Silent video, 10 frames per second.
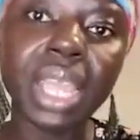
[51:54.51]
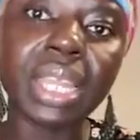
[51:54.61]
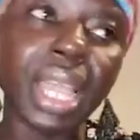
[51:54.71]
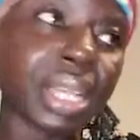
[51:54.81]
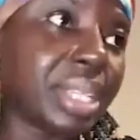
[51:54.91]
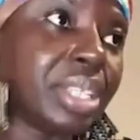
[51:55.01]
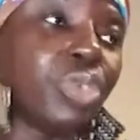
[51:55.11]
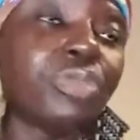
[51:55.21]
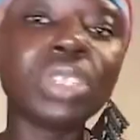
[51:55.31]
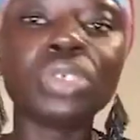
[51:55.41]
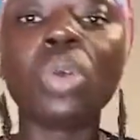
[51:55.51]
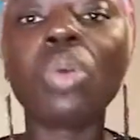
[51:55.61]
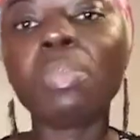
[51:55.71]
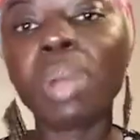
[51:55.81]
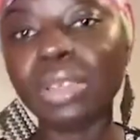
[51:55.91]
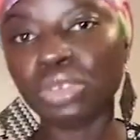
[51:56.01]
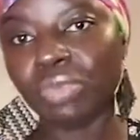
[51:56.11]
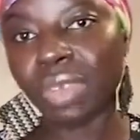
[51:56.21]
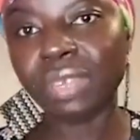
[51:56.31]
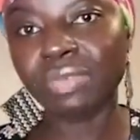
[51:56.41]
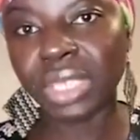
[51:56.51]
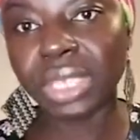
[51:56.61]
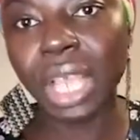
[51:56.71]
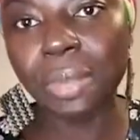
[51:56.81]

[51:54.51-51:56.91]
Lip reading: any idea into face or call back to funny face